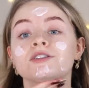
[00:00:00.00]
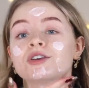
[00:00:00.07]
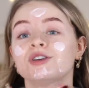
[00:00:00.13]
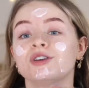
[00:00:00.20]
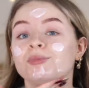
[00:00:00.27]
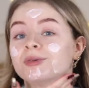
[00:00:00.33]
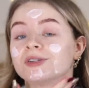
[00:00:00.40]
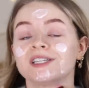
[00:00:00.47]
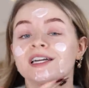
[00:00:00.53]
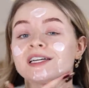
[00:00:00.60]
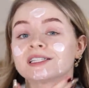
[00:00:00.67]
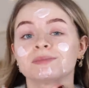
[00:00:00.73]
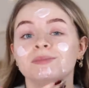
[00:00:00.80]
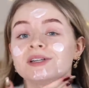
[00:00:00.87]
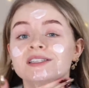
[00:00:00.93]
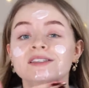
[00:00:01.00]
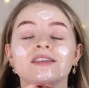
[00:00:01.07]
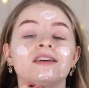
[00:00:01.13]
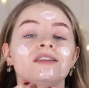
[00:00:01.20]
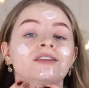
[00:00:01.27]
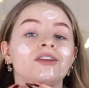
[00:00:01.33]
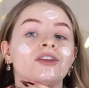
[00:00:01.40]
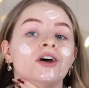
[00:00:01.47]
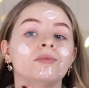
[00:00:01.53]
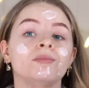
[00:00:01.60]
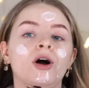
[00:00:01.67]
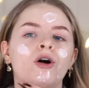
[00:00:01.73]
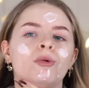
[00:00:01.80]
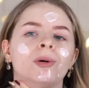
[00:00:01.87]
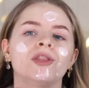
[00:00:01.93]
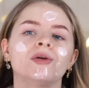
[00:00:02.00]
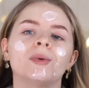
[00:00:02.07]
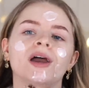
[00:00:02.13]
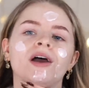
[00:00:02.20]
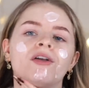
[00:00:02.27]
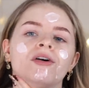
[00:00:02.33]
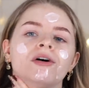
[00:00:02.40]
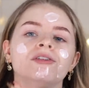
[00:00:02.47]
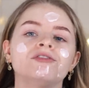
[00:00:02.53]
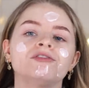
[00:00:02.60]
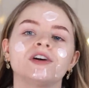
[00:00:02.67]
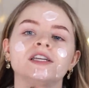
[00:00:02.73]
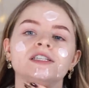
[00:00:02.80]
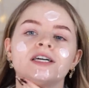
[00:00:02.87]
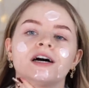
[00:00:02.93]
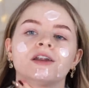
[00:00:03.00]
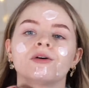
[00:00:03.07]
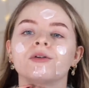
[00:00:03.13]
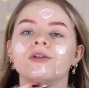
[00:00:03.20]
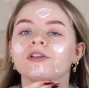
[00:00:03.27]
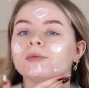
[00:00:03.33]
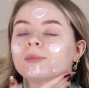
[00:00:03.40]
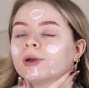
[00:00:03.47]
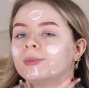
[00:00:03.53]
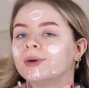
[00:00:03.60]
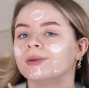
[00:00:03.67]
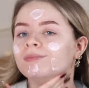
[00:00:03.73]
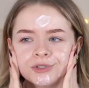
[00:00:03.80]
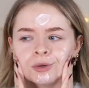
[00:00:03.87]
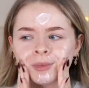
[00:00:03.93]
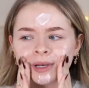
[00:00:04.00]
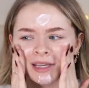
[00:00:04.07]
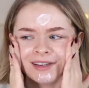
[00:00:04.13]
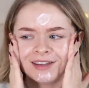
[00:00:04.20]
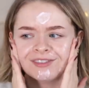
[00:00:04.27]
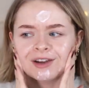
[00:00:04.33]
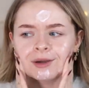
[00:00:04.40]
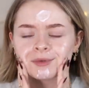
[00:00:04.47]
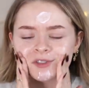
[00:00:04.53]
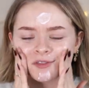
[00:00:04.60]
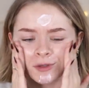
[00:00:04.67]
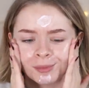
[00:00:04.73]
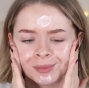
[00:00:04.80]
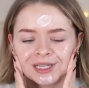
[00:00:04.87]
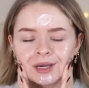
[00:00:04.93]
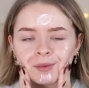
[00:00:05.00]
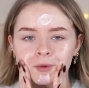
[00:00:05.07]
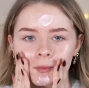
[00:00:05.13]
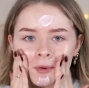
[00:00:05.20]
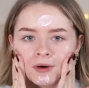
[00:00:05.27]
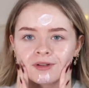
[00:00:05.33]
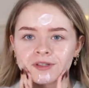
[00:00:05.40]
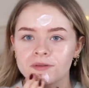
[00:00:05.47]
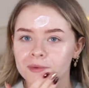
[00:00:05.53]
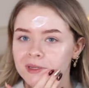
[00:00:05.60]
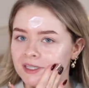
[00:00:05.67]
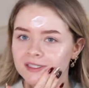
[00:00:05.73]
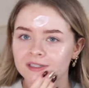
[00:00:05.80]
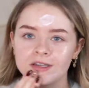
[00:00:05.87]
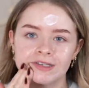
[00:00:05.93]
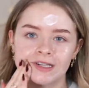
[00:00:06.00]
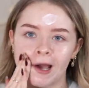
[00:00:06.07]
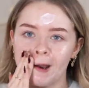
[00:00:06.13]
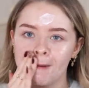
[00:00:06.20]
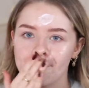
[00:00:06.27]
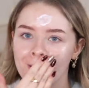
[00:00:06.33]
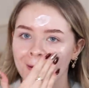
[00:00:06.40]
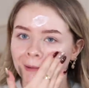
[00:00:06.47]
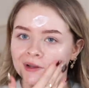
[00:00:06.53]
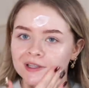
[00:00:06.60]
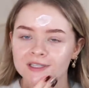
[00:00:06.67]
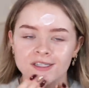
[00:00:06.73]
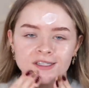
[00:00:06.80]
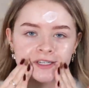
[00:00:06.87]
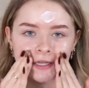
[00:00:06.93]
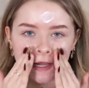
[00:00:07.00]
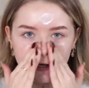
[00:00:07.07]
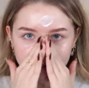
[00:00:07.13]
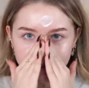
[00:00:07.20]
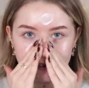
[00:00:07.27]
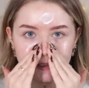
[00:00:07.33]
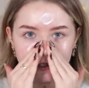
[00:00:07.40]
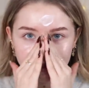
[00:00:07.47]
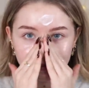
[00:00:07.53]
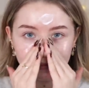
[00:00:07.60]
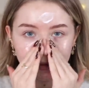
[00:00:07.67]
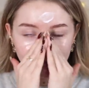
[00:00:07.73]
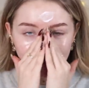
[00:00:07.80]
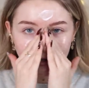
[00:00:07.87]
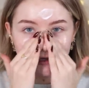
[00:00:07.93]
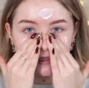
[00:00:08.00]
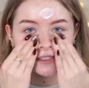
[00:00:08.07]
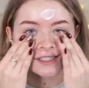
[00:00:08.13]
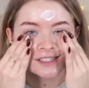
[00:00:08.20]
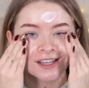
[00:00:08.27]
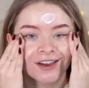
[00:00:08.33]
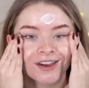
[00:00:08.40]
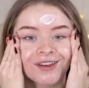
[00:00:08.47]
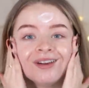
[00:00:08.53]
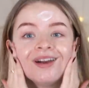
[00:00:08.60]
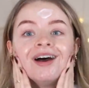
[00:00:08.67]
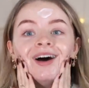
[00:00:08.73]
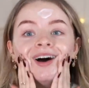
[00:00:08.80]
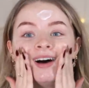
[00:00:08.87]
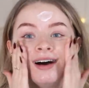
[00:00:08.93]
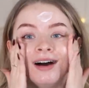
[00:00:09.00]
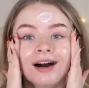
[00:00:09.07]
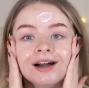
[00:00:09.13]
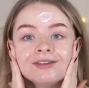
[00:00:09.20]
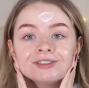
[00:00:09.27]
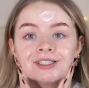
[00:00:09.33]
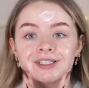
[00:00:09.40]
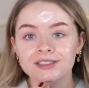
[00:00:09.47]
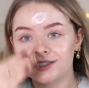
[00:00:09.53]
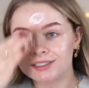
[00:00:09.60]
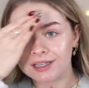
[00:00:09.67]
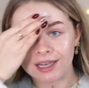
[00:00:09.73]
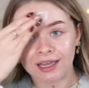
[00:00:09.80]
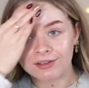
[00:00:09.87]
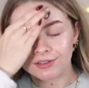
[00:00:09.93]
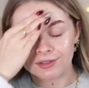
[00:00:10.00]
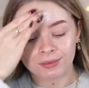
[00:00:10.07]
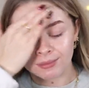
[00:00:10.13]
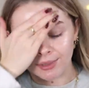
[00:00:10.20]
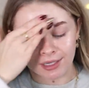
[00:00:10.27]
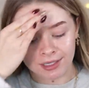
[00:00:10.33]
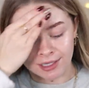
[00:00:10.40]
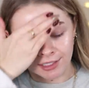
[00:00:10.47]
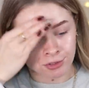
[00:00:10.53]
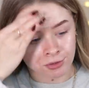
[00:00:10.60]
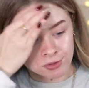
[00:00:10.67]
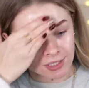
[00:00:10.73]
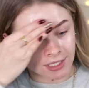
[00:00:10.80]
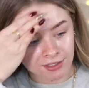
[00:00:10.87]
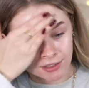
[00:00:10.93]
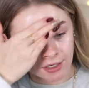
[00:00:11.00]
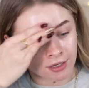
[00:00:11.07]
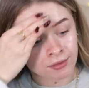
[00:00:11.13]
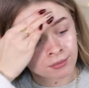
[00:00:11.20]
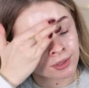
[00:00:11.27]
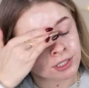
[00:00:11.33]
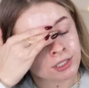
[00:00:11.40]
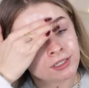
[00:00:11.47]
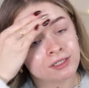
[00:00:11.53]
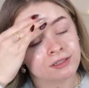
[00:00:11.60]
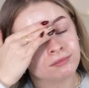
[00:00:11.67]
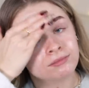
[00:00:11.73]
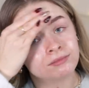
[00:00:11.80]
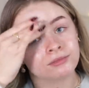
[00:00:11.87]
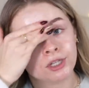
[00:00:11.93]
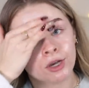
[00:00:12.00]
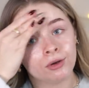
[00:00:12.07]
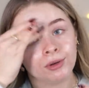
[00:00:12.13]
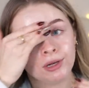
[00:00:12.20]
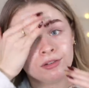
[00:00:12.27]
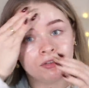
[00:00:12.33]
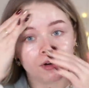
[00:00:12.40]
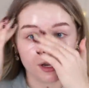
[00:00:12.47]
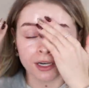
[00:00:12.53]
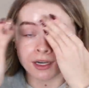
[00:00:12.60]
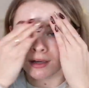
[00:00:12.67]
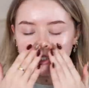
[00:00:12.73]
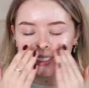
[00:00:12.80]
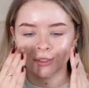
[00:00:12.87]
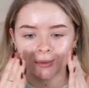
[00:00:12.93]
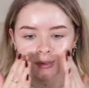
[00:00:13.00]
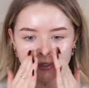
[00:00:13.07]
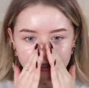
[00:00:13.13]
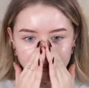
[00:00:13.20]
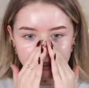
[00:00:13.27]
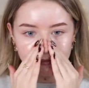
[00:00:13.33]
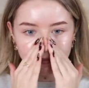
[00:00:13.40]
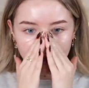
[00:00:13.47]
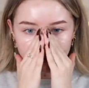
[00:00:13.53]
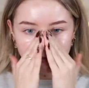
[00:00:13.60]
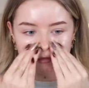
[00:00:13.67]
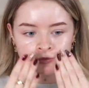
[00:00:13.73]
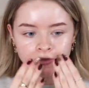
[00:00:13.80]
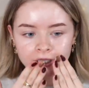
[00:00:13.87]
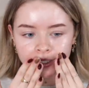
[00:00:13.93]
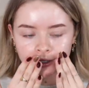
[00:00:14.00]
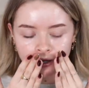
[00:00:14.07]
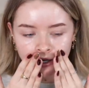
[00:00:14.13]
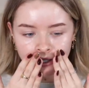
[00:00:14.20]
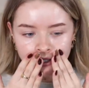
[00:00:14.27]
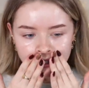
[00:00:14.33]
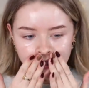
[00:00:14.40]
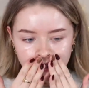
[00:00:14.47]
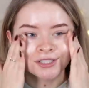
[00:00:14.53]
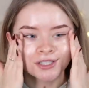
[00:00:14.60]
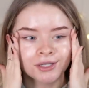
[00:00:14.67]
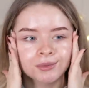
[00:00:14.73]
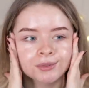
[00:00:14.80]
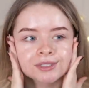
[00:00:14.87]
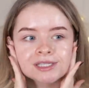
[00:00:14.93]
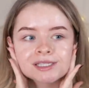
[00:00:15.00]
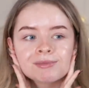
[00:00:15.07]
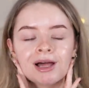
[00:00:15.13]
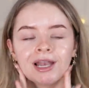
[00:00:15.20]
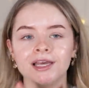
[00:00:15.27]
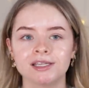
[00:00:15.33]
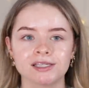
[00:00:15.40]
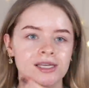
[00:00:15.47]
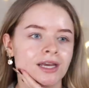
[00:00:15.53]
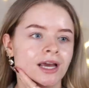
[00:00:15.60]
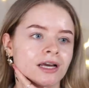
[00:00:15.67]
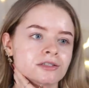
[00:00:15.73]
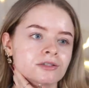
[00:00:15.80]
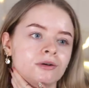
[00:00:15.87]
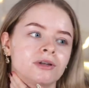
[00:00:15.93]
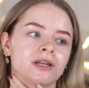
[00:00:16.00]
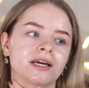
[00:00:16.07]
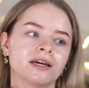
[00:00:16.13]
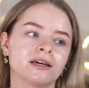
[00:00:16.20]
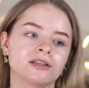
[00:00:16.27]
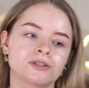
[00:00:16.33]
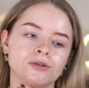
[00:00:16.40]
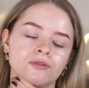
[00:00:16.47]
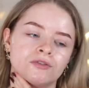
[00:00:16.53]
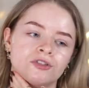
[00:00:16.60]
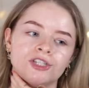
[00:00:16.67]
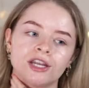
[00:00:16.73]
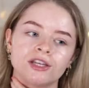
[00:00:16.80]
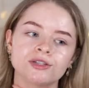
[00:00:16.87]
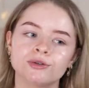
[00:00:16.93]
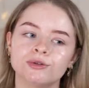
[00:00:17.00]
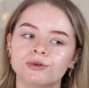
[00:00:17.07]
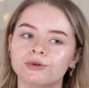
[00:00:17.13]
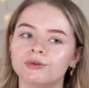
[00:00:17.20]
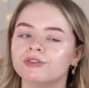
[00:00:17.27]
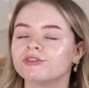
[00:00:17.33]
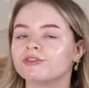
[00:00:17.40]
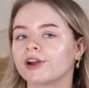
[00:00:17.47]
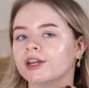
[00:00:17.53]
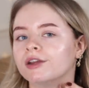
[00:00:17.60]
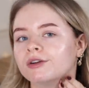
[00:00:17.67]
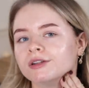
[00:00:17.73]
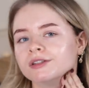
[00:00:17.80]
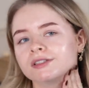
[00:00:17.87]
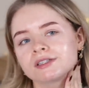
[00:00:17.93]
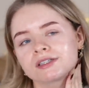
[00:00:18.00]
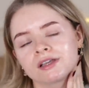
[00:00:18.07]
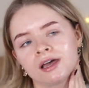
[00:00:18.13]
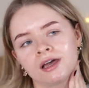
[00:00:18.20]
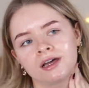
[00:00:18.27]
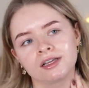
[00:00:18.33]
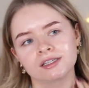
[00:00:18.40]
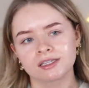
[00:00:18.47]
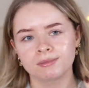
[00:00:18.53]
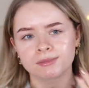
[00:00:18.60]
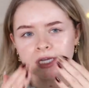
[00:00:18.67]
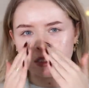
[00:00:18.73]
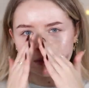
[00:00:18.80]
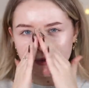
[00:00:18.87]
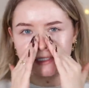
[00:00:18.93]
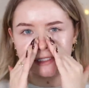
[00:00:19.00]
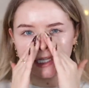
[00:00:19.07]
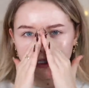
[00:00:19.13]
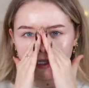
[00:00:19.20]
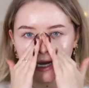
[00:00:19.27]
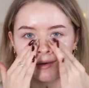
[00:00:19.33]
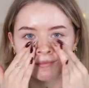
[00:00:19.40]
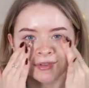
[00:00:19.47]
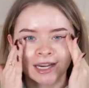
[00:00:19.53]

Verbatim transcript: to protect my skin, you know. Oh, by the way, I don't have fake tan on at the moment. Normally, if I was filming, I would put on some instant tan, but honestly, today I just couldn't be bothered, so I've just left my natural skin tone, which is totally fine. It also smells really nice. I don't know what the smell is. It has got like a sort of gentle fragrance. Sometimes my skin can